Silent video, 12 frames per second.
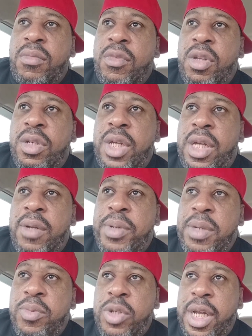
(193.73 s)
that
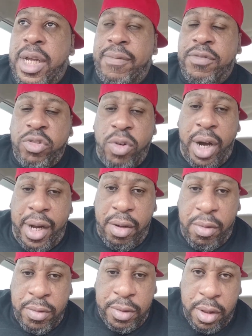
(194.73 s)
people that have
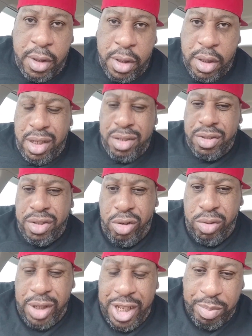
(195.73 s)
drowned. And so
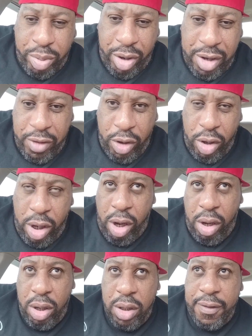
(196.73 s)
let's pray for
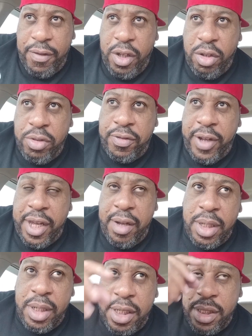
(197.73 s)
all of those
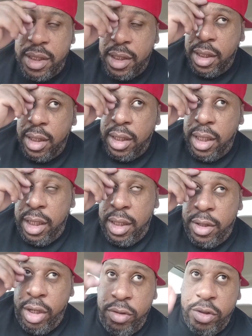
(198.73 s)
families and
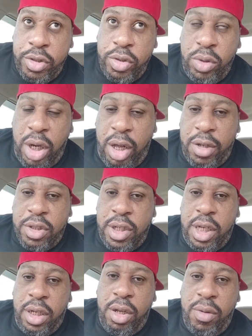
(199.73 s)
those who lost
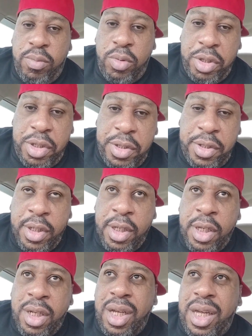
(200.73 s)
their loved ones.
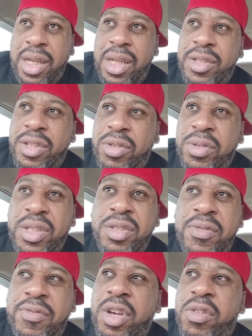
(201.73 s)
And so this is a
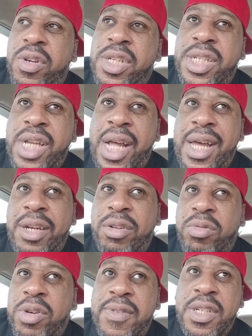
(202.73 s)
very sad,
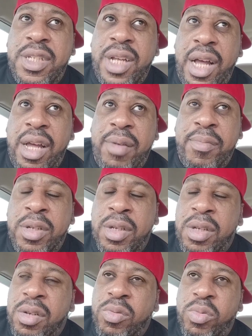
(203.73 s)
grieving time.
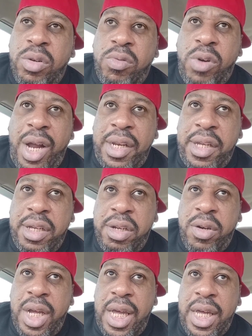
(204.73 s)
We're right
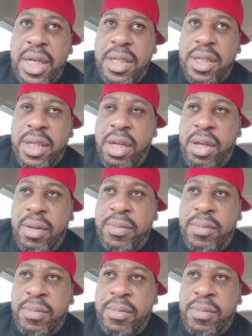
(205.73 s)
here at uh,